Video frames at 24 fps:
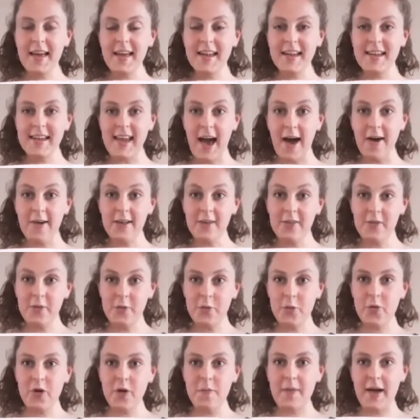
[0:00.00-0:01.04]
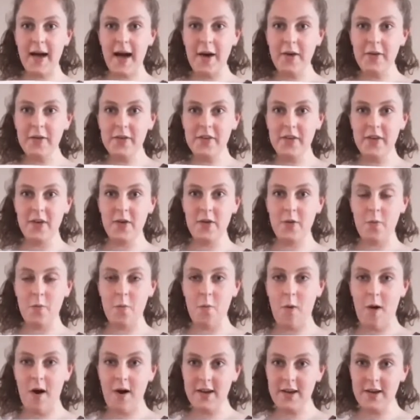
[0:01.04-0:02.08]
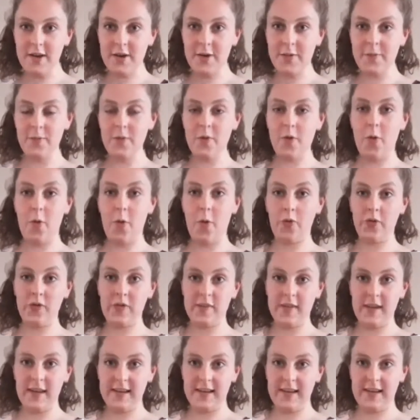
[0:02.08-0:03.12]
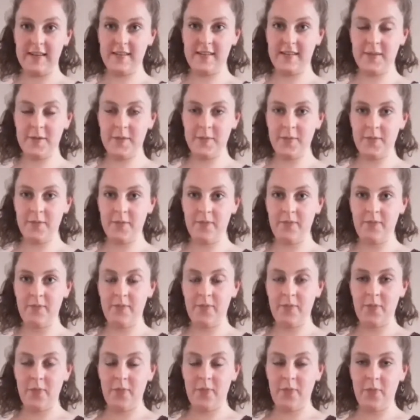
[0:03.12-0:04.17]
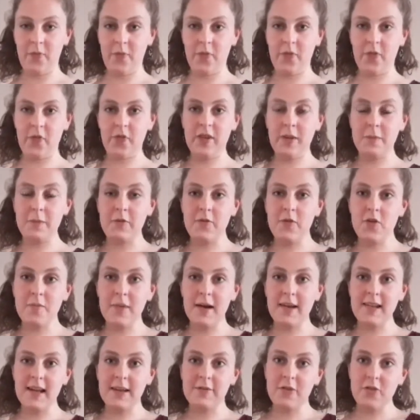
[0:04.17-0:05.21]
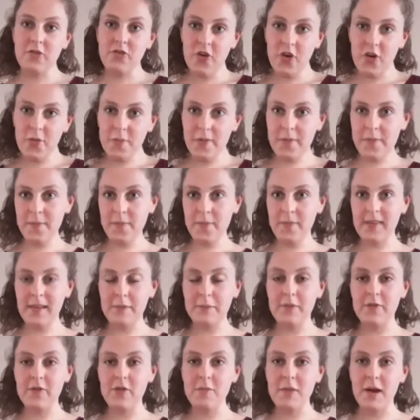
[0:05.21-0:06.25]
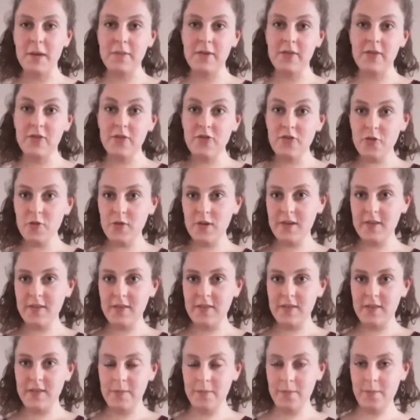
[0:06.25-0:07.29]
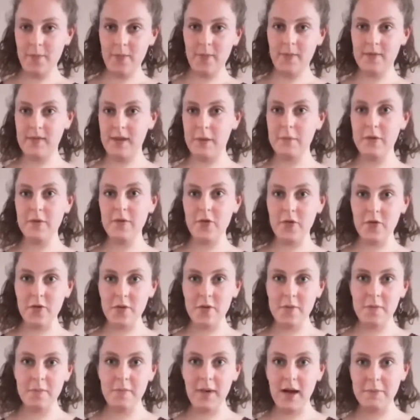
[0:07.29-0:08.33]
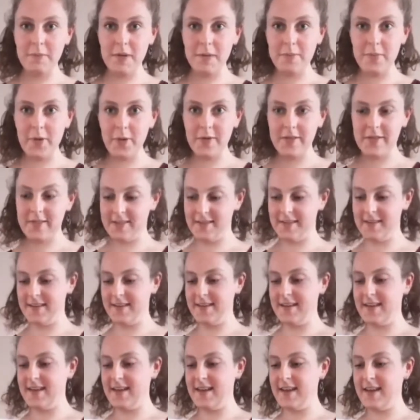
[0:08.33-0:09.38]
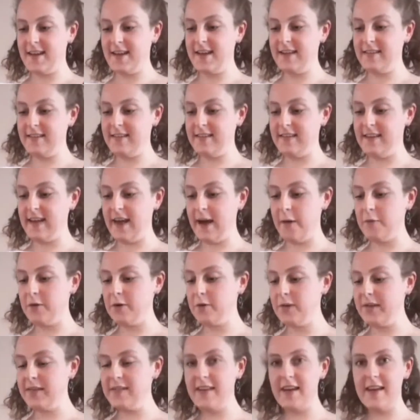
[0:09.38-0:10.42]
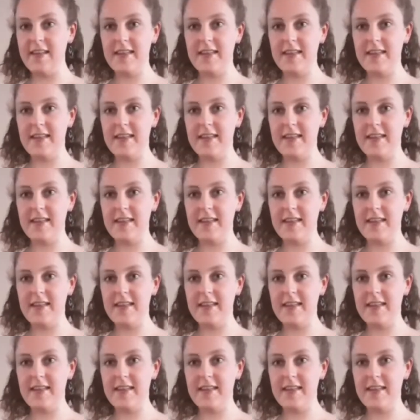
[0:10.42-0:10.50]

now let's talk about work or studies. So some of you might have a job, some of you might be students, Some of you might be both. Let's see, how would we say